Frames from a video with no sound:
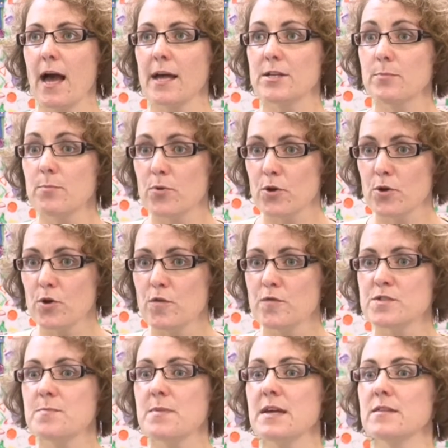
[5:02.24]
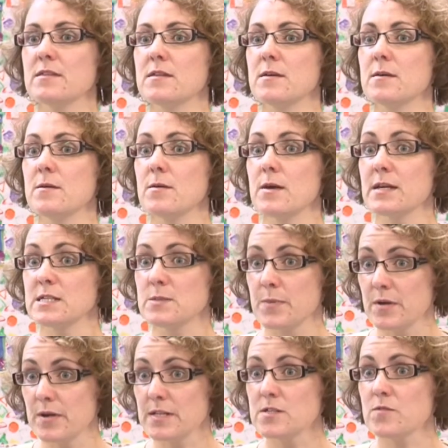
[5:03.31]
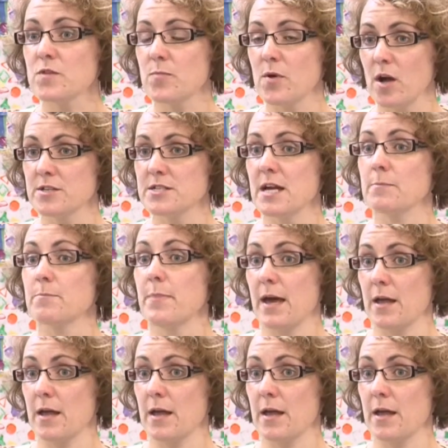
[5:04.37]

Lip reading: and improve to make the experience of the project